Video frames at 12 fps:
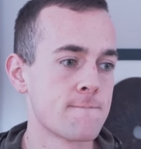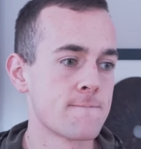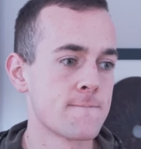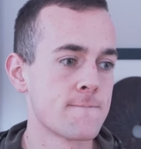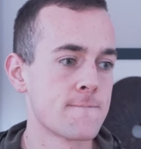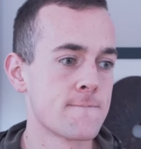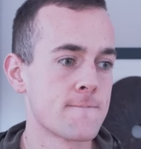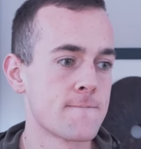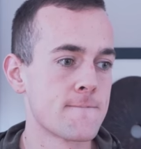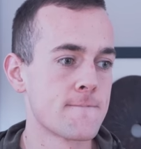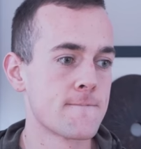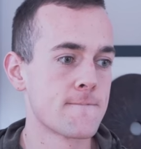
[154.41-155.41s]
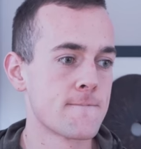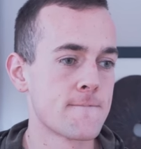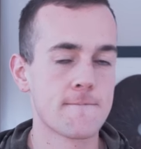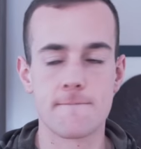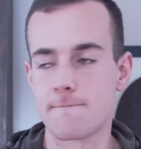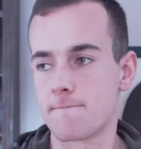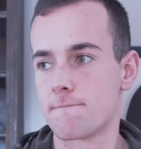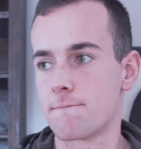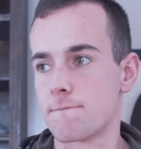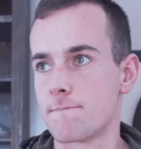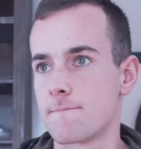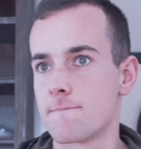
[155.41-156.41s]
I mean, you could ask what's the main
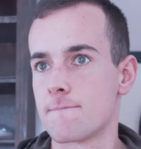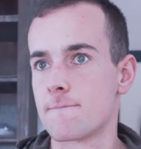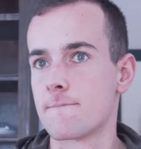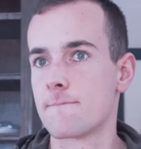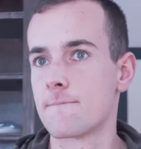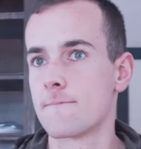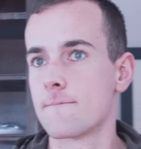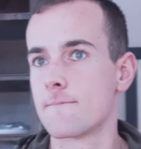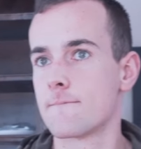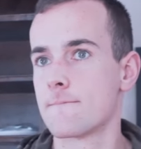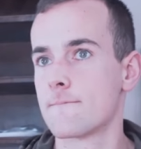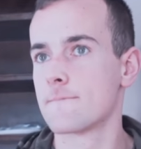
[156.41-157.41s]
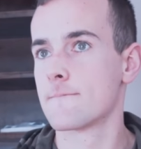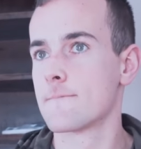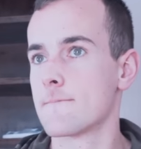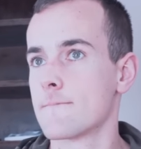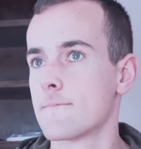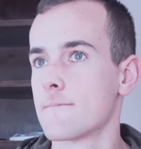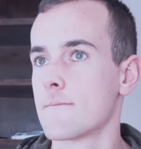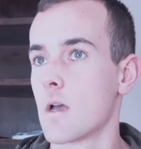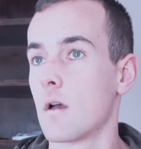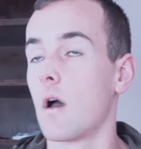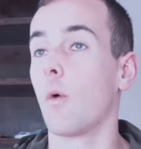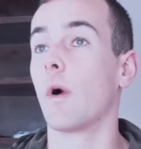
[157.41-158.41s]
highway that runs through the city? I mean, you
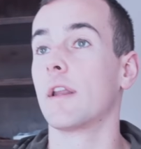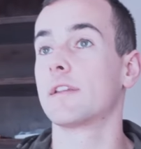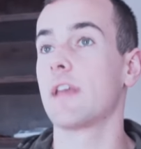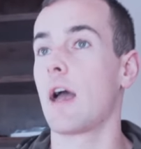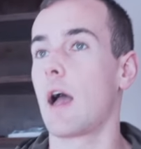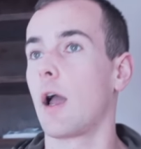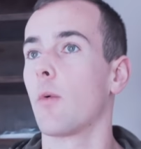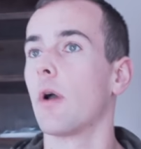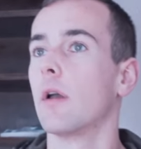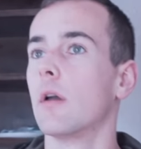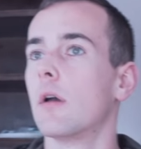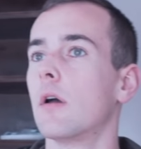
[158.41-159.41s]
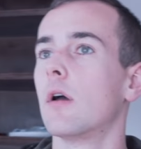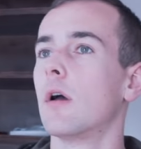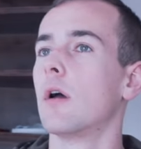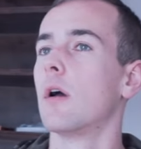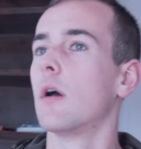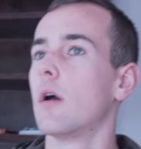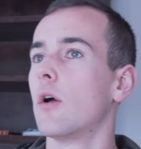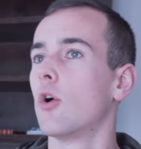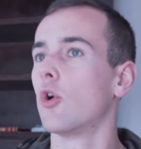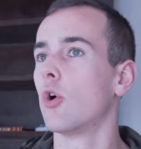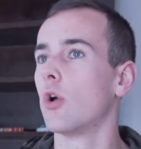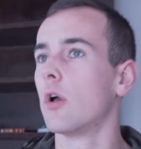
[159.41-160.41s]
know. What is that highway?
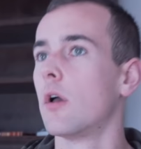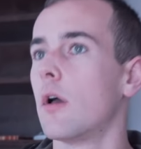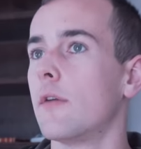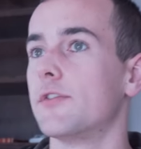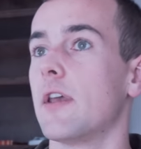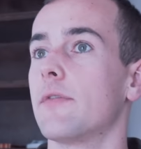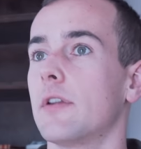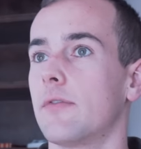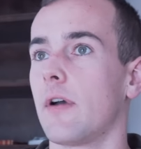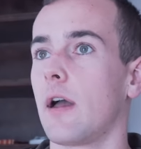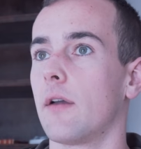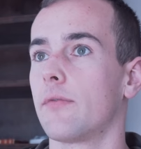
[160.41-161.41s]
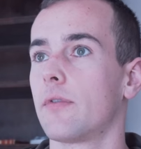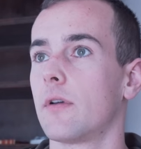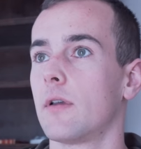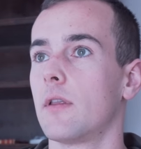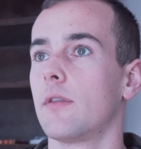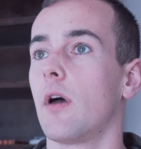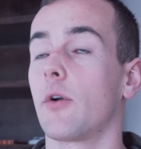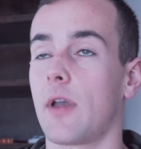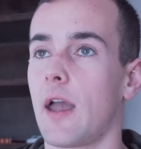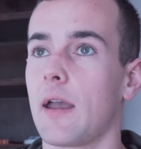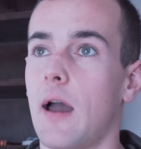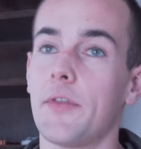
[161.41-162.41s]
Seventy-five. Seventy-five.
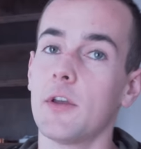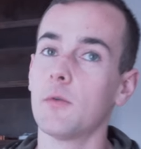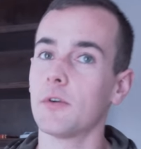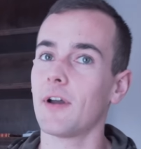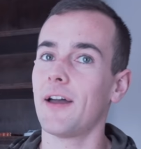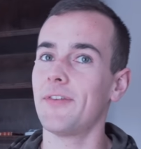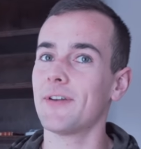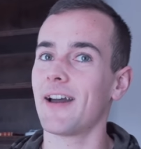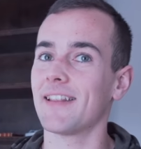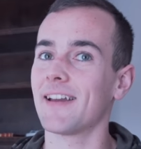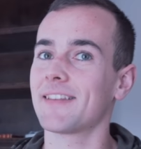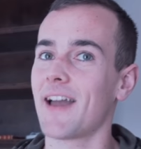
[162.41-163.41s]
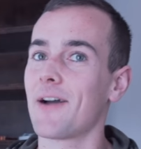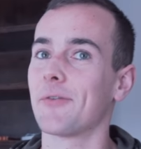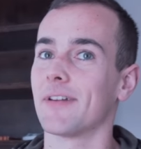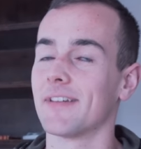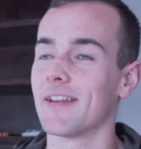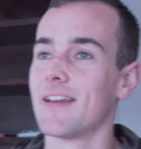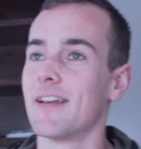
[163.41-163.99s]
Okay, I think we'll. I think I like that one.